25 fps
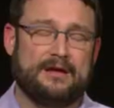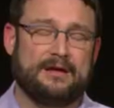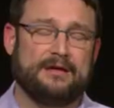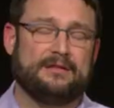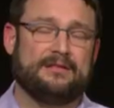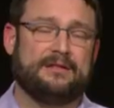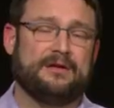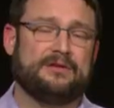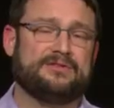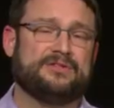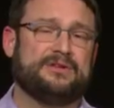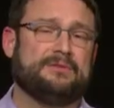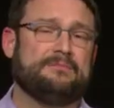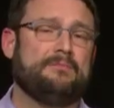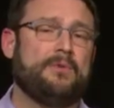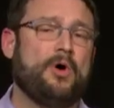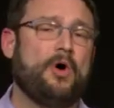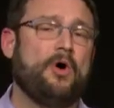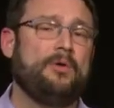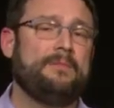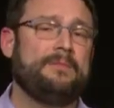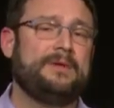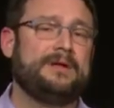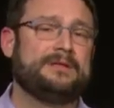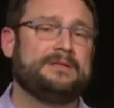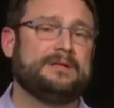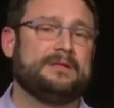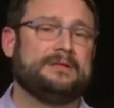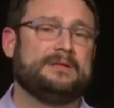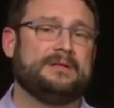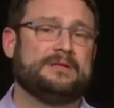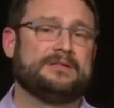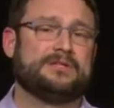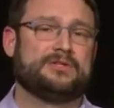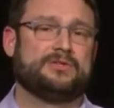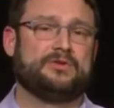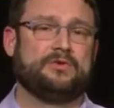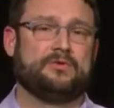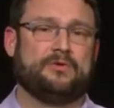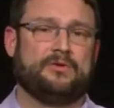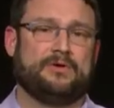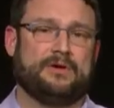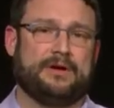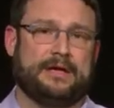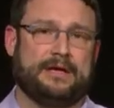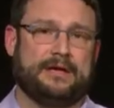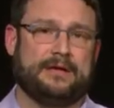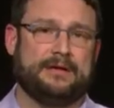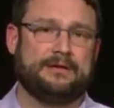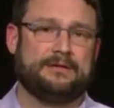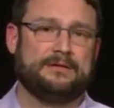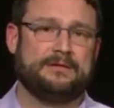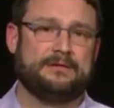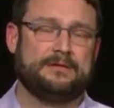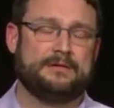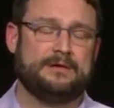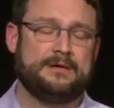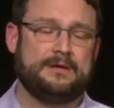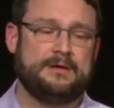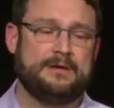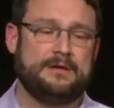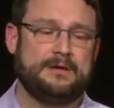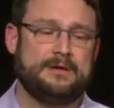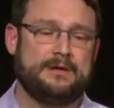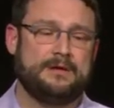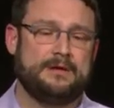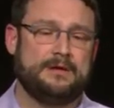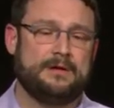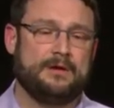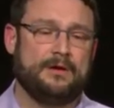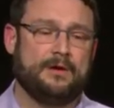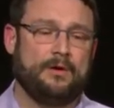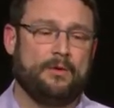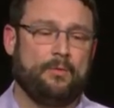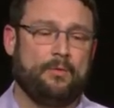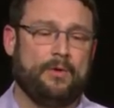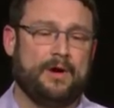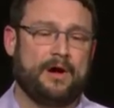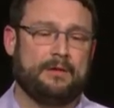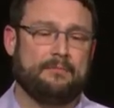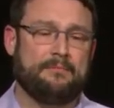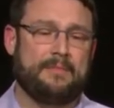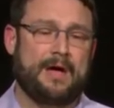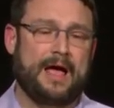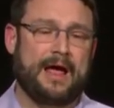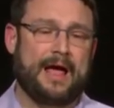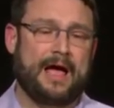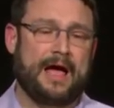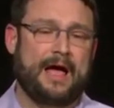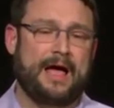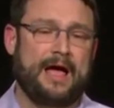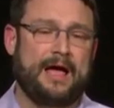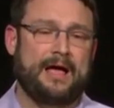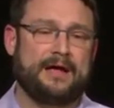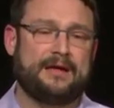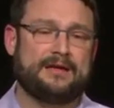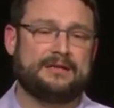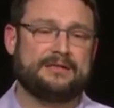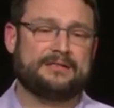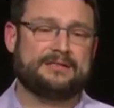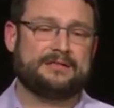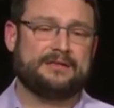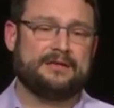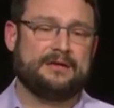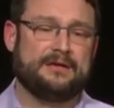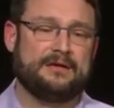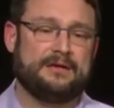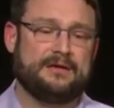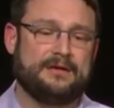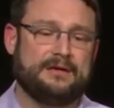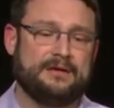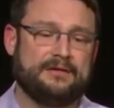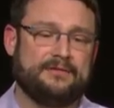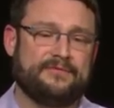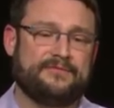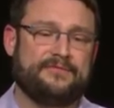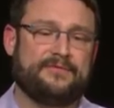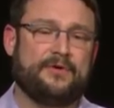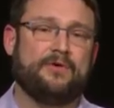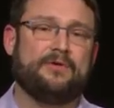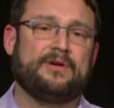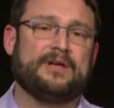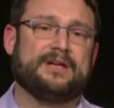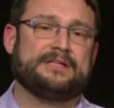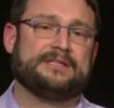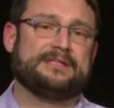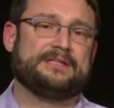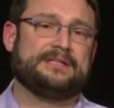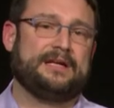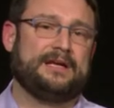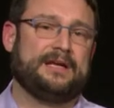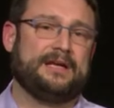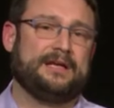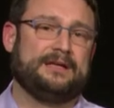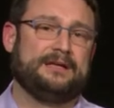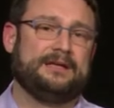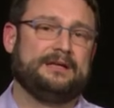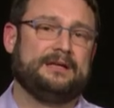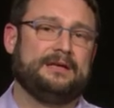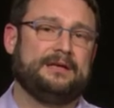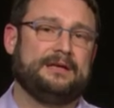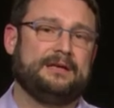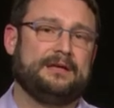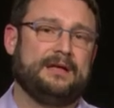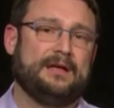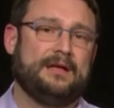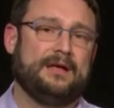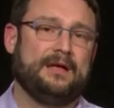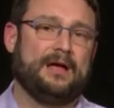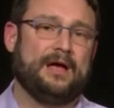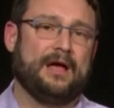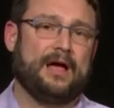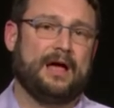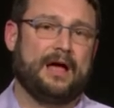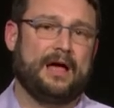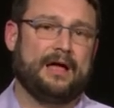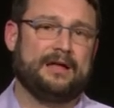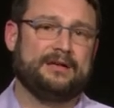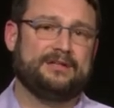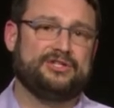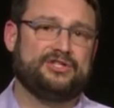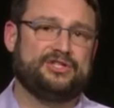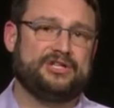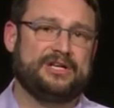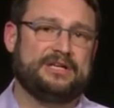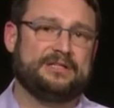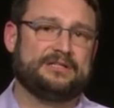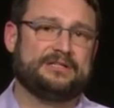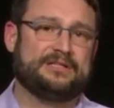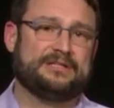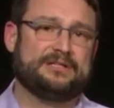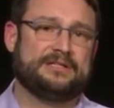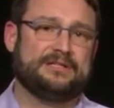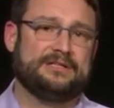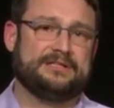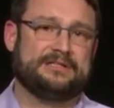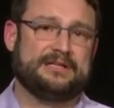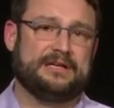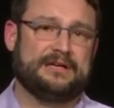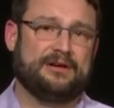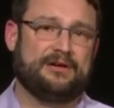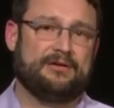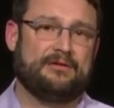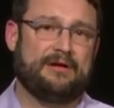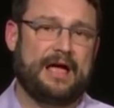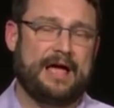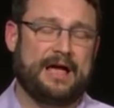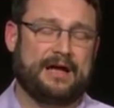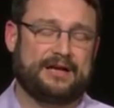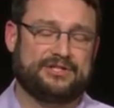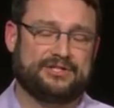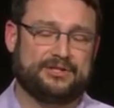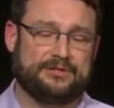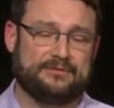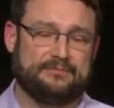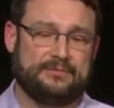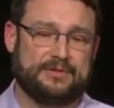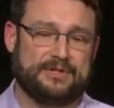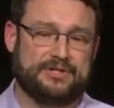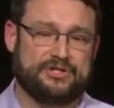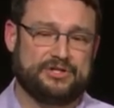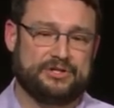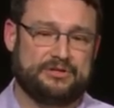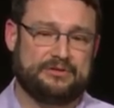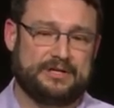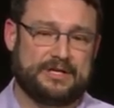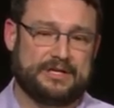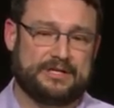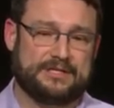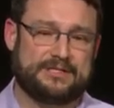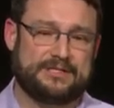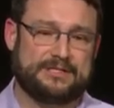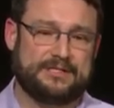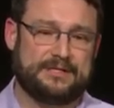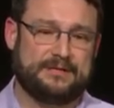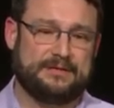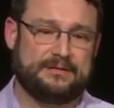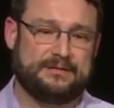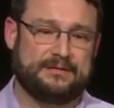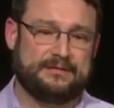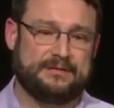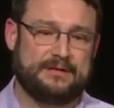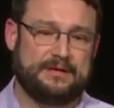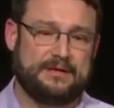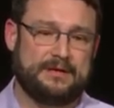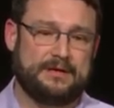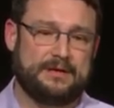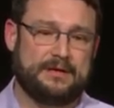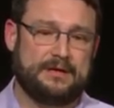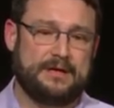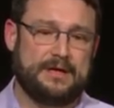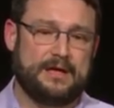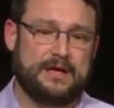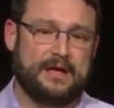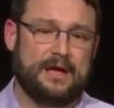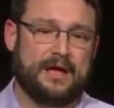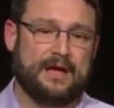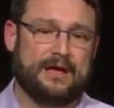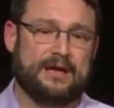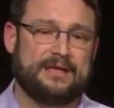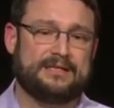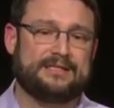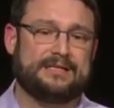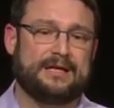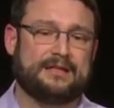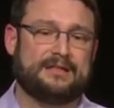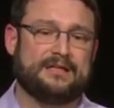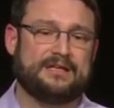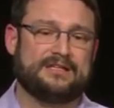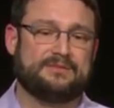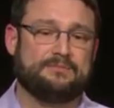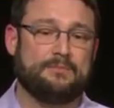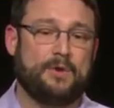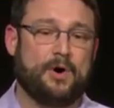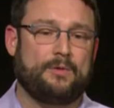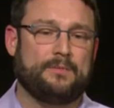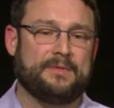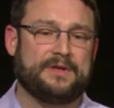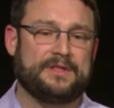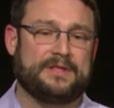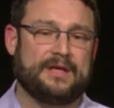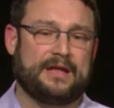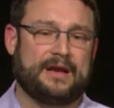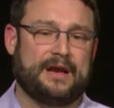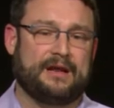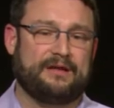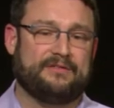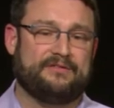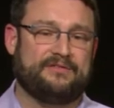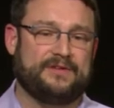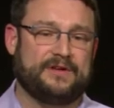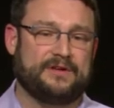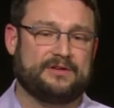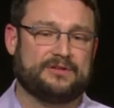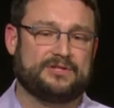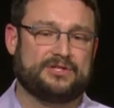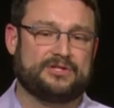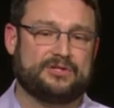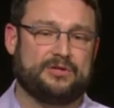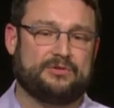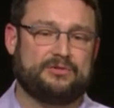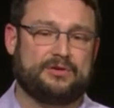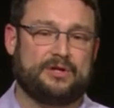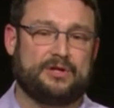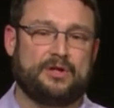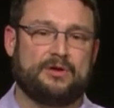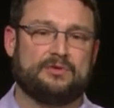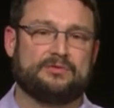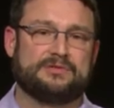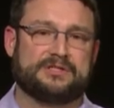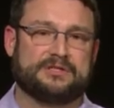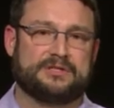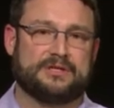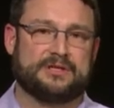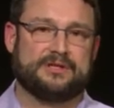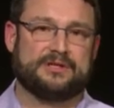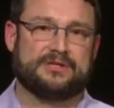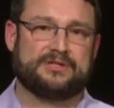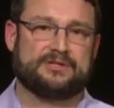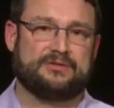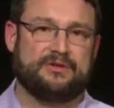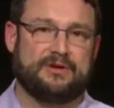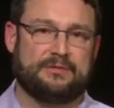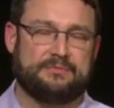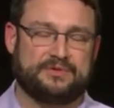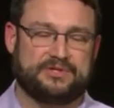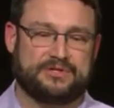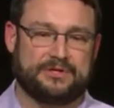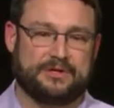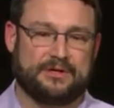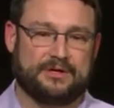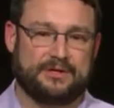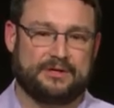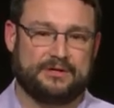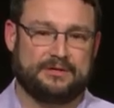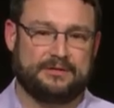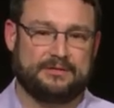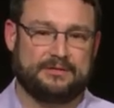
there's a moment in the story where my eyes focus in on Jesus' interaction with Judas. And it's at this moment that I feel so close to the scripture.